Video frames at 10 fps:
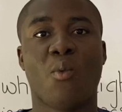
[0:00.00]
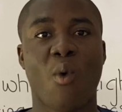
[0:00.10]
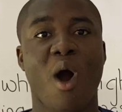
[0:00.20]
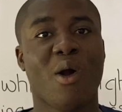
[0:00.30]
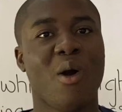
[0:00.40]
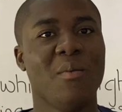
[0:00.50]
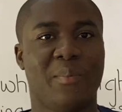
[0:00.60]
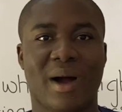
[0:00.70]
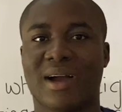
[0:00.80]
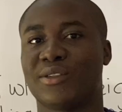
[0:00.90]
Welcome
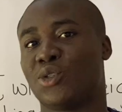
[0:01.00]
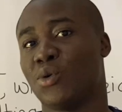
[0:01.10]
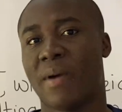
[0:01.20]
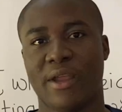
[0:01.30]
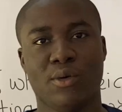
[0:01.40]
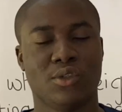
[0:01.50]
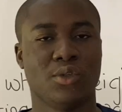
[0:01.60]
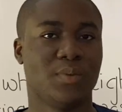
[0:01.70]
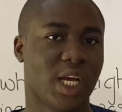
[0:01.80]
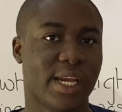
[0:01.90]
back to my
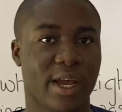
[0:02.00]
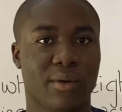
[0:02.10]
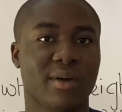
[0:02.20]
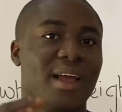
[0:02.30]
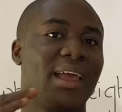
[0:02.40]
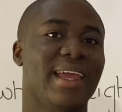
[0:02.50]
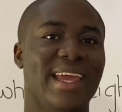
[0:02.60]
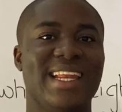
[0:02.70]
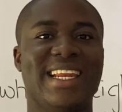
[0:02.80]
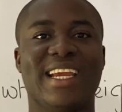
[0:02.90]
YouTube channel.
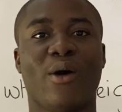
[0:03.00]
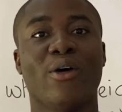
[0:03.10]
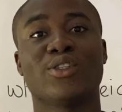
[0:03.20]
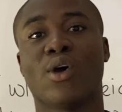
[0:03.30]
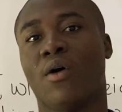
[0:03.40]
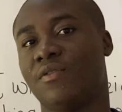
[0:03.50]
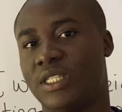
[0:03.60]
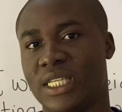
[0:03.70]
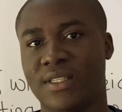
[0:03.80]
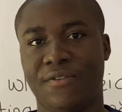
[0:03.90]
In the course of
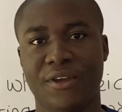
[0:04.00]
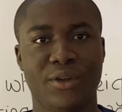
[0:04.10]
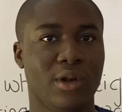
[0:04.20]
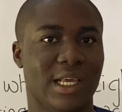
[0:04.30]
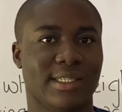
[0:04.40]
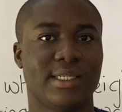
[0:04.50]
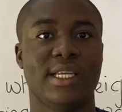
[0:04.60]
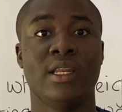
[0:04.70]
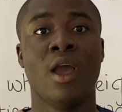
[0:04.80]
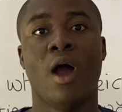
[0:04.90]
this video
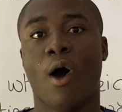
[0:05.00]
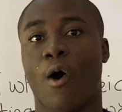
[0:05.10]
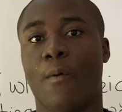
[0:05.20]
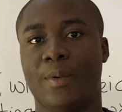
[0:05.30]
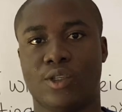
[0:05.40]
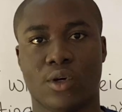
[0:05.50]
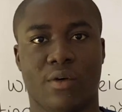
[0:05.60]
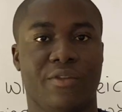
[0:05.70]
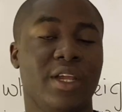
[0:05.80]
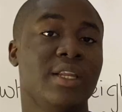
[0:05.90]
lesson, I'll be
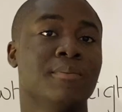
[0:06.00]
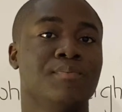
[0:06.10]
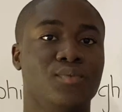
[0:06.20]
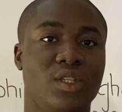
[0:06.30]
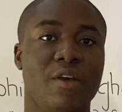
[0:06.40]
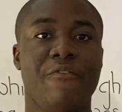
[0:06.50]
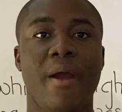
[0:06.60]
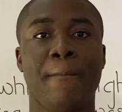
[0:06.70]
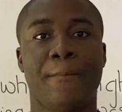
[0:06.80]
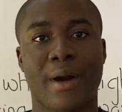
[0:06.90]
solving
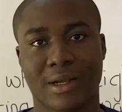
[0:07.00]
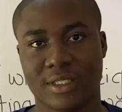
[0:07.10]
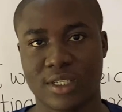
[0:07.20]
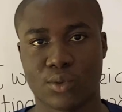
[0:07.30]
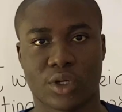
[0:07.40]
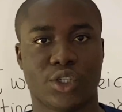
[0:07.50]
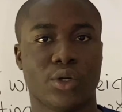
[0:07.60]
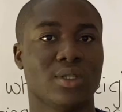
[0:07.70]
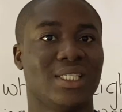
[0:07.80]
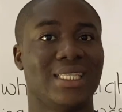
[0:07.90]
different practice
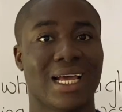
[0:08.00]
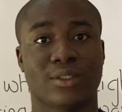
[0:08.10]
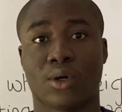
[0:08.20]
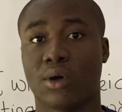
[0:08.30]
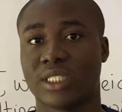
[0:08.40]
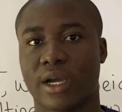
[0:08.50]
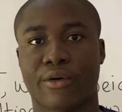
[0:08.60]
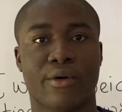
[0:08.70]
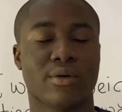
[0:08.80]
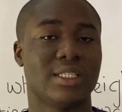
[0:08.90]
questions that cut
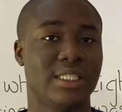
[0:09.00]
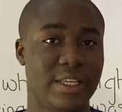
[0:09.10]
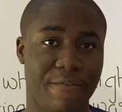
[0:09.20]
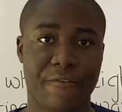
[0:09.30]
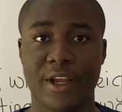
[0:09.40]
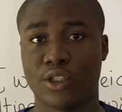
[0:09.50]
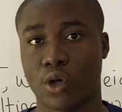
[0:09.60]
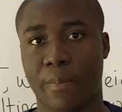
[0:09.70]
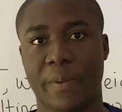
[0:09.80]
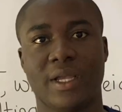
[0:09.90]
across different
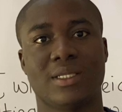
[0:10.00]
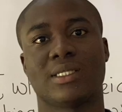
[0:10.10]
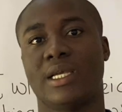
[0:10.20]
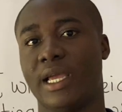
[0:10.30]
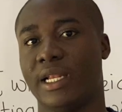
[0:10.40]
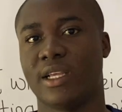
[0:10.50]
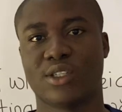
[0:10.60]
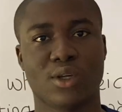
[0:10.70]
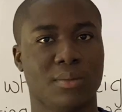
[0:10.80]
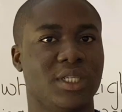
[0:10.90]
topics in the
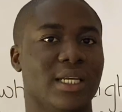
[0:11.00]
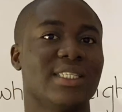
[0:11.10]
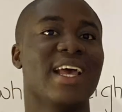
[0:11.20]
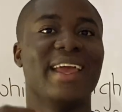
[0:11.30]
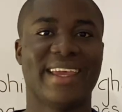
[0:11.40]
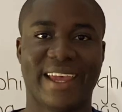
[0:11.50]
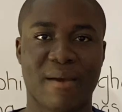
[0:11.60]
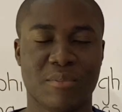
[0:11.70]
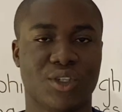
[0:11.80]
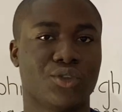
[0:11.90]
subject
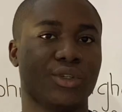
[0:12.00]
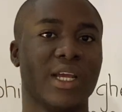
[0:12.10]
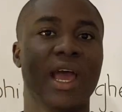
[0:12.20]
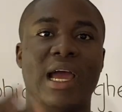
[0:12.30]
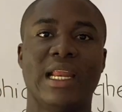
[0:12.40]
chemistry.